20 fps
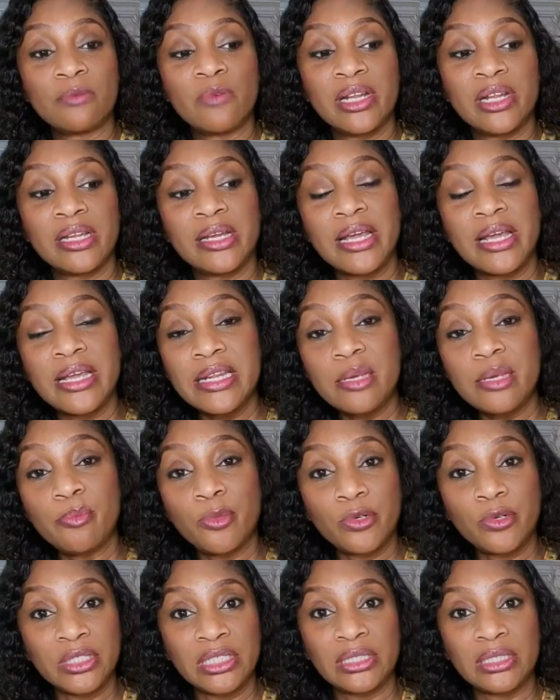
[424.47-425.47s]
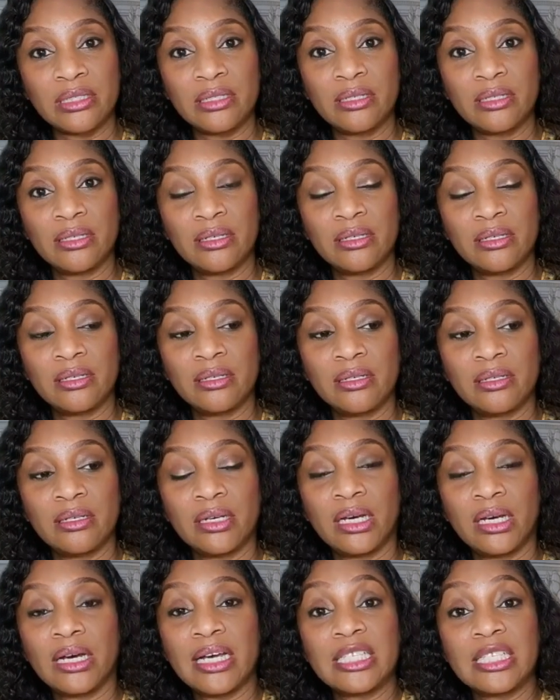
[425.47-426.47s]
then when anybody
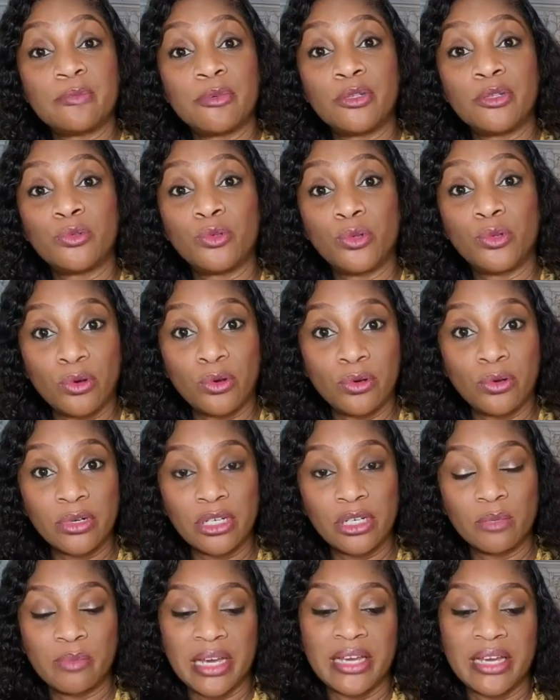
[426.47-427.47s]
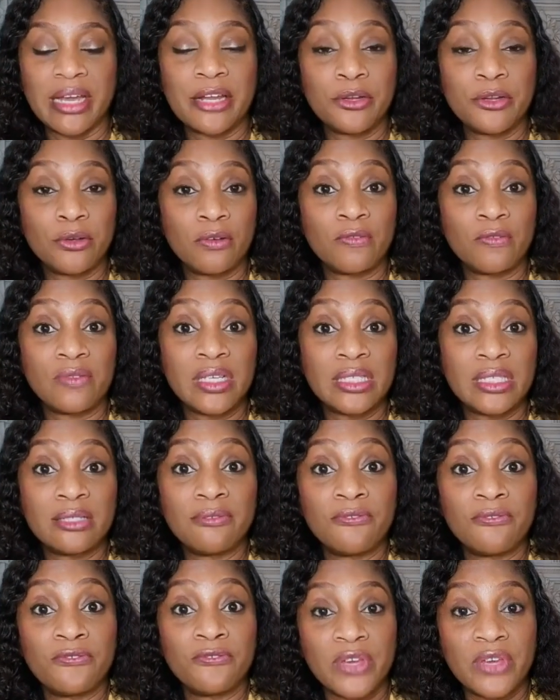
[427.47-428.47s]
has been wronged by any of
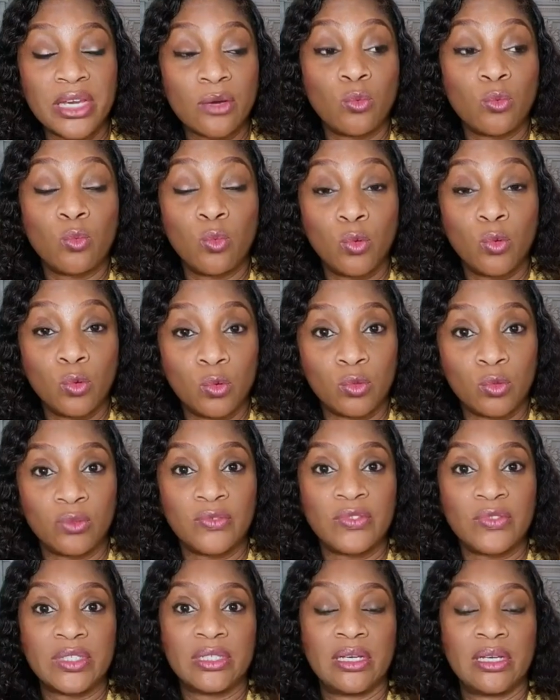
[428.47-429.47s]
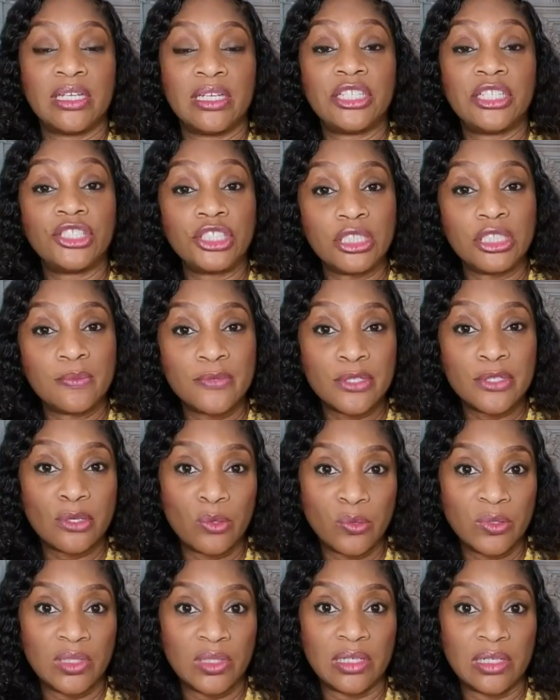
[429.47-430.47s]
these fake wolves in sheep's
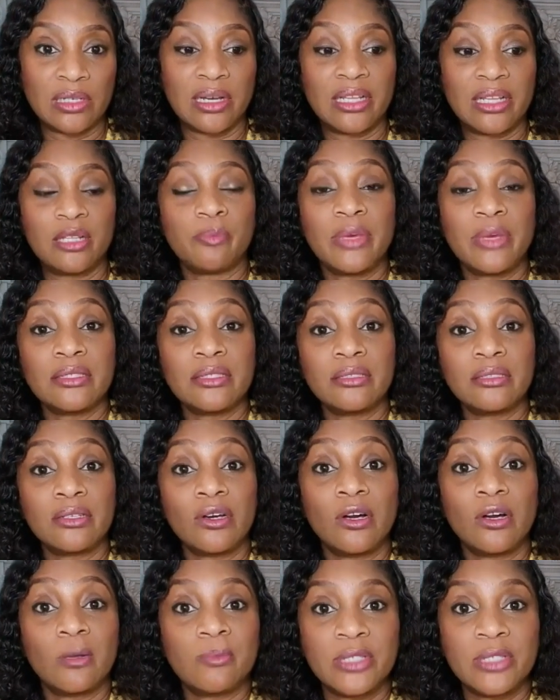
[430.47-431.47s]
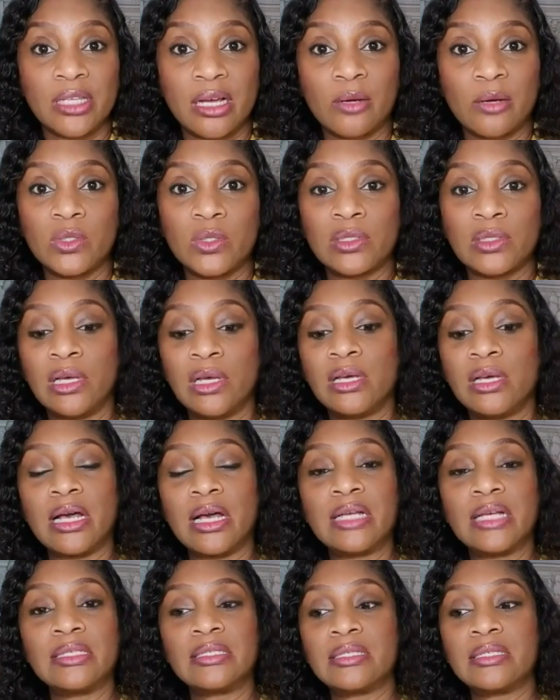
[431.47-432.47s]
clothing, and the person comes out
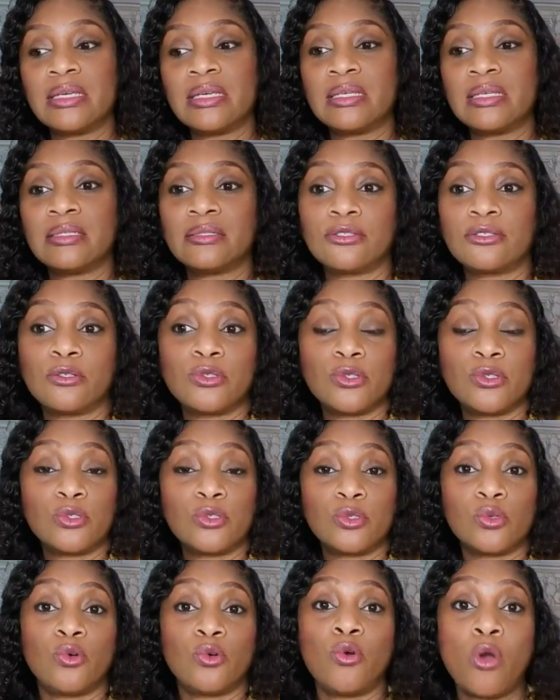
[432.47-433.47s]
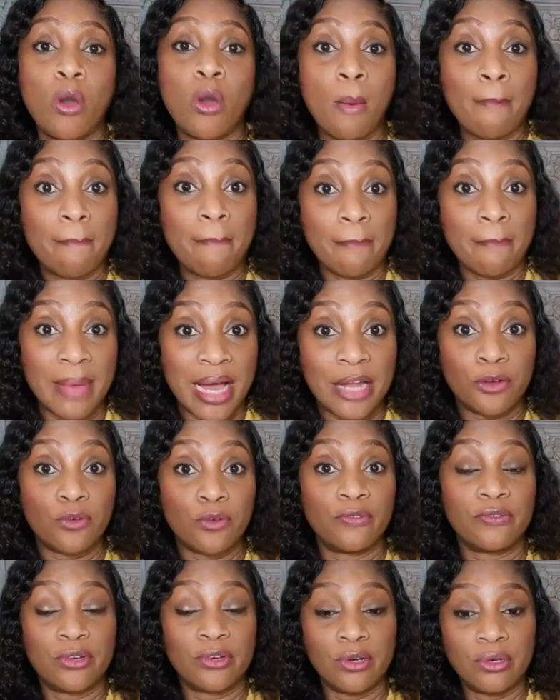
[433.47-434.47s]
and says, so,
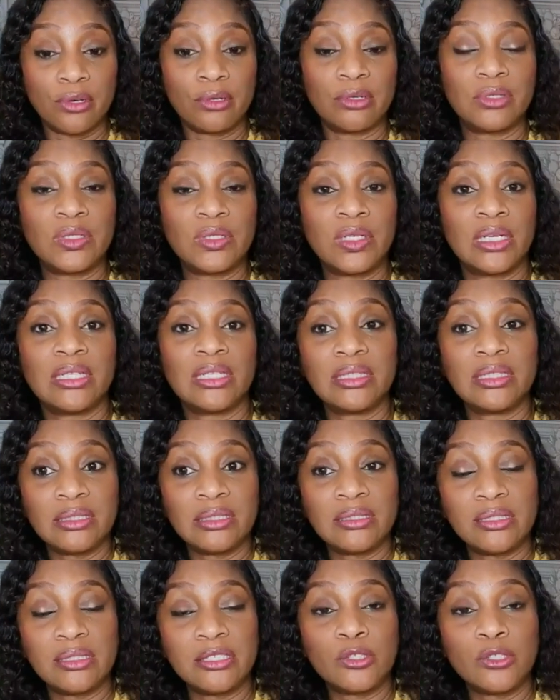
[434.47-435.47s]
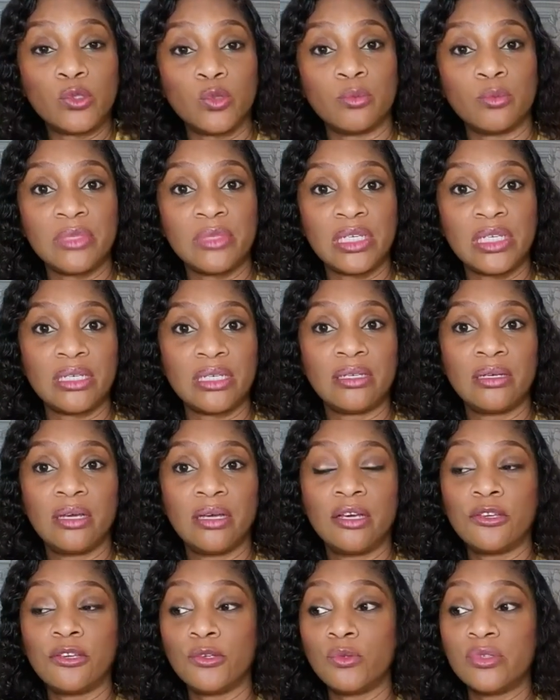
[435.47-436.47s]
man of God did this to
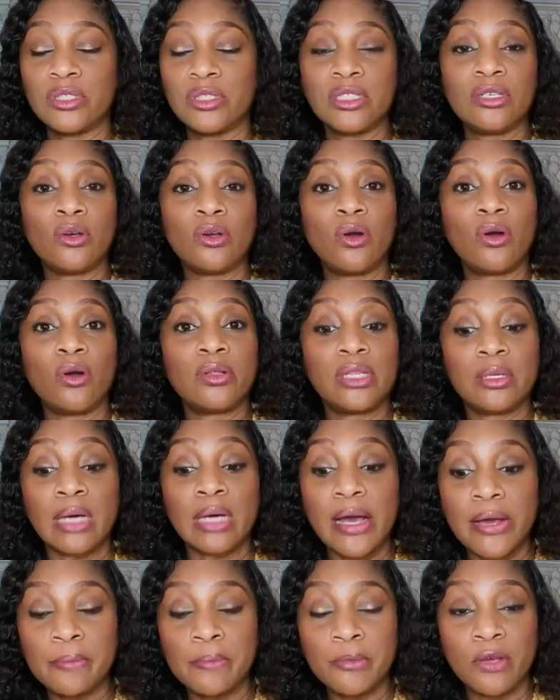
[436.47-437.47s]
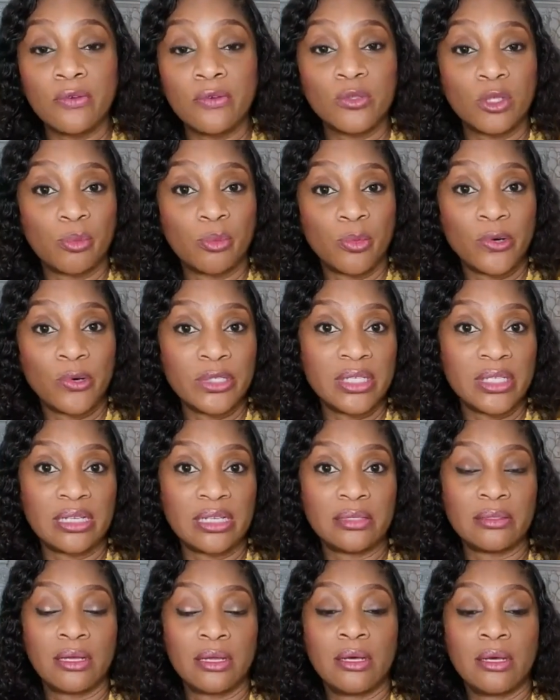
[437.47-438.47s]
me, you'll see the army of
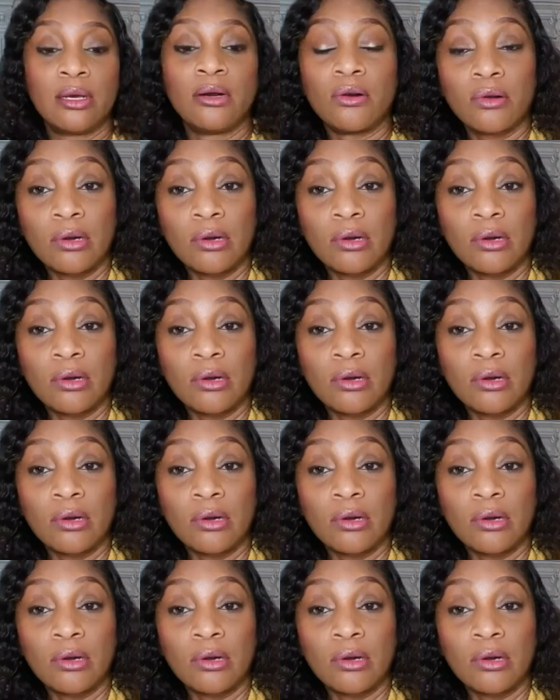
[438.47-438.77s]
supporters